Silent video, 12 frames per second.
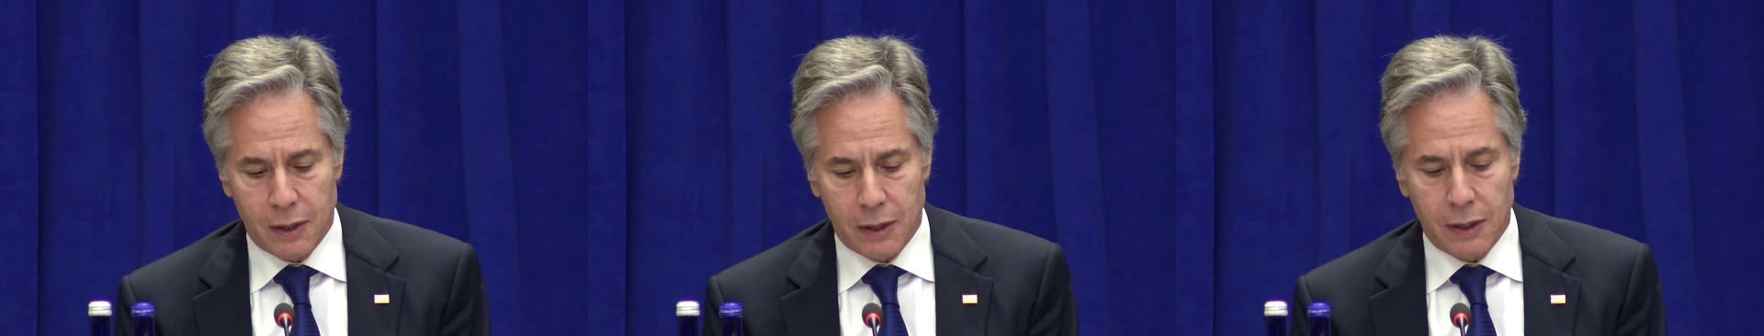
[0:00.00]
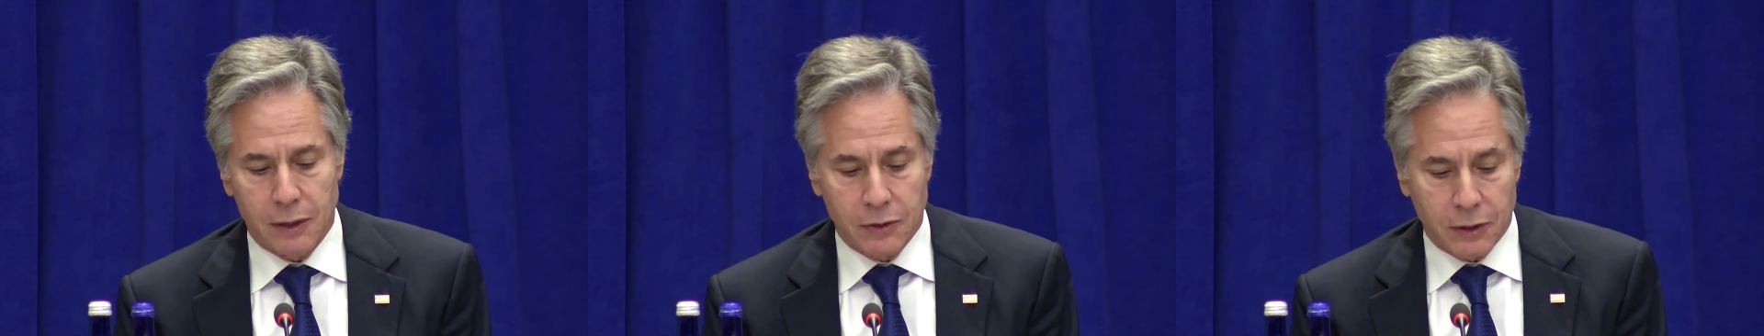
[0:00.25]

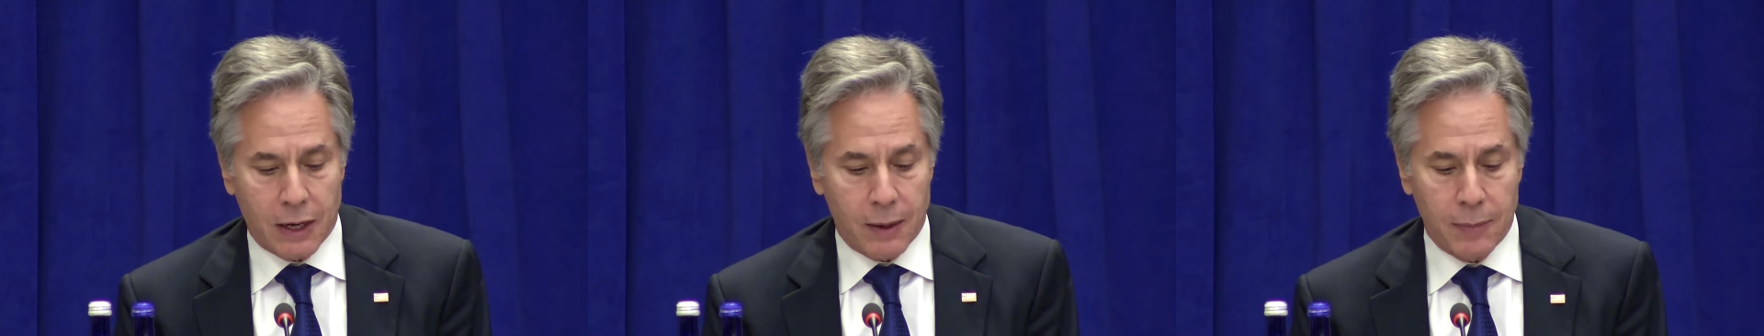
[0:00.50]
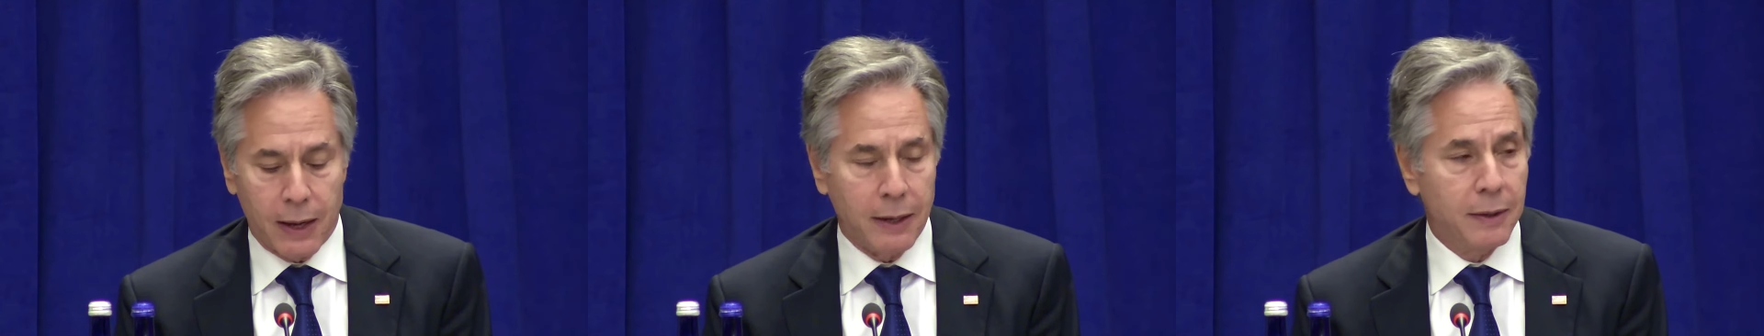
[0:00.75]
uh, to
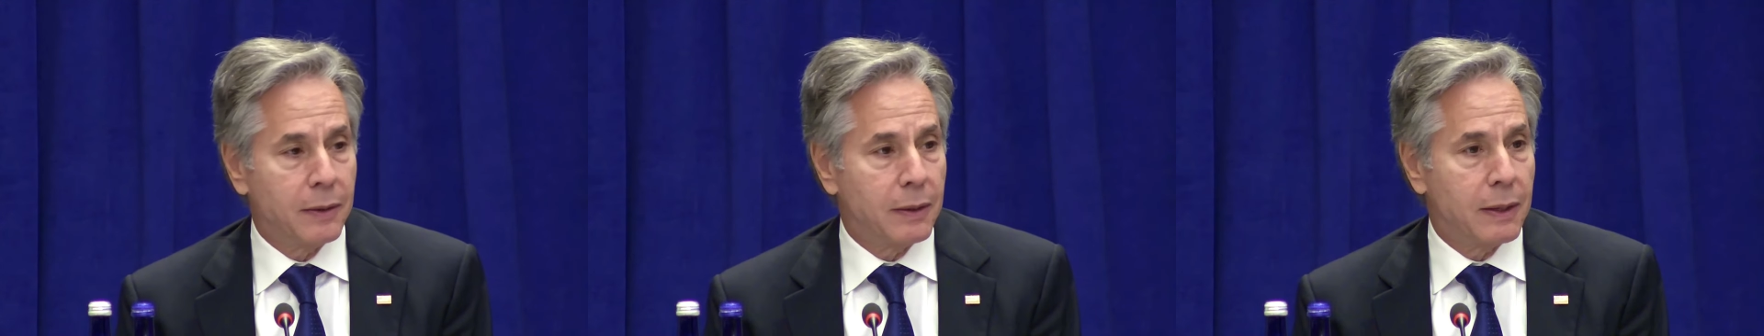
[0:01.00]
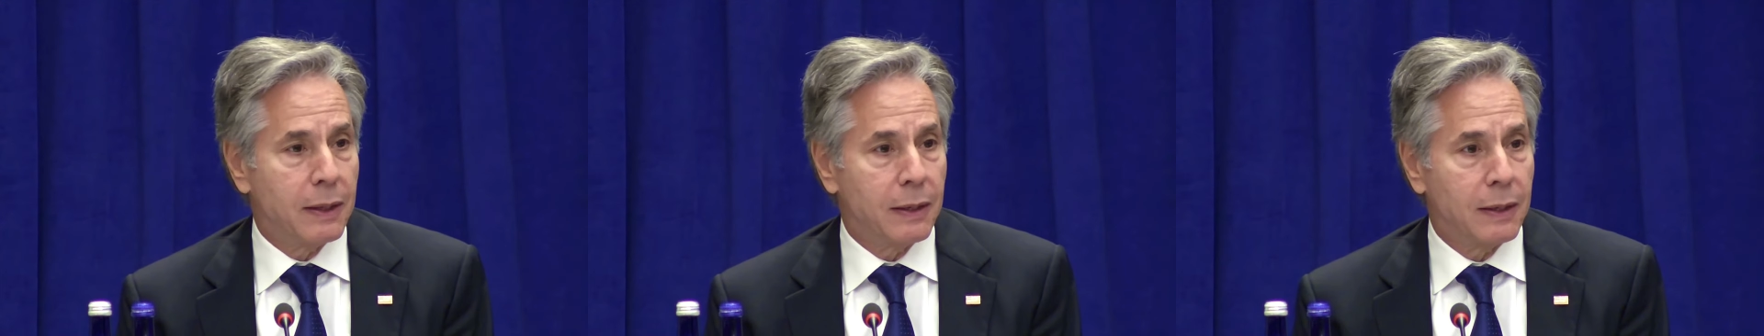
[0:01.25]
combat
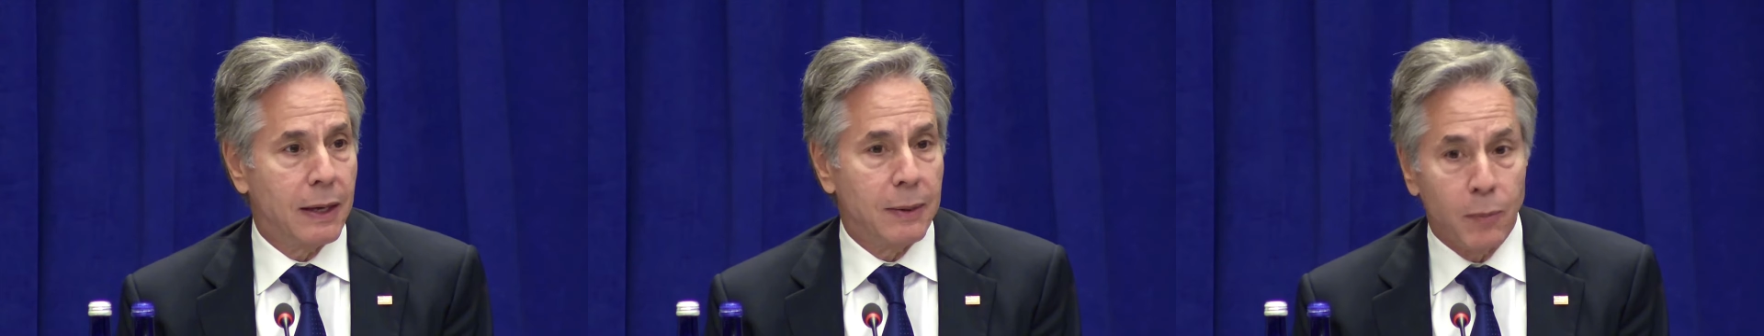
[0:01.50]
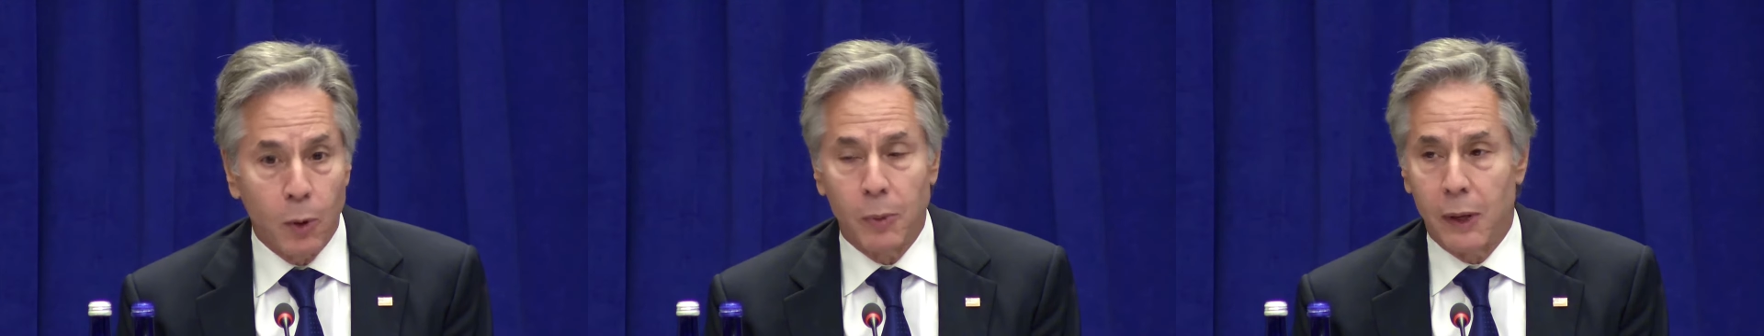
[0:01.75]
uh, and
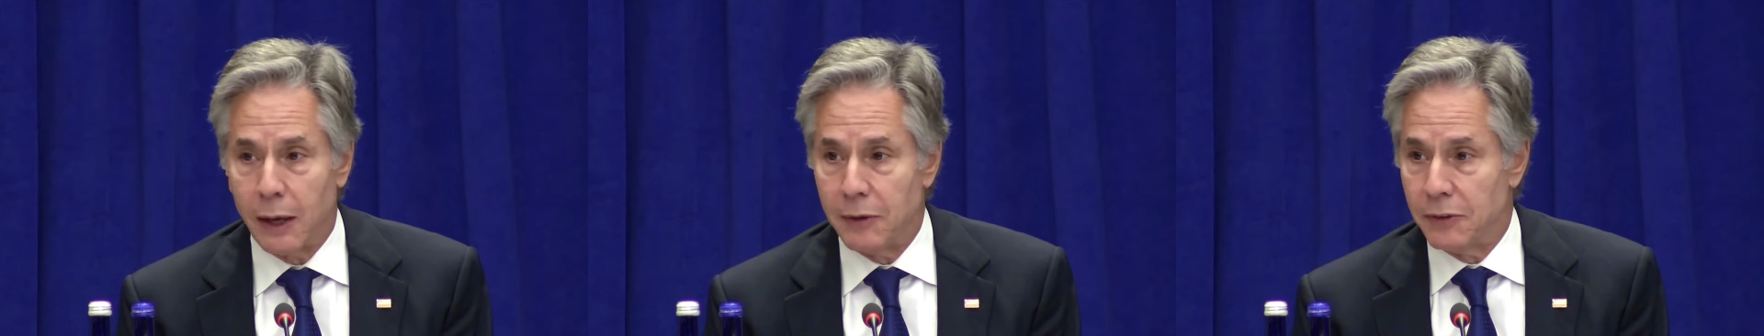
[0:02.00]
mobilize,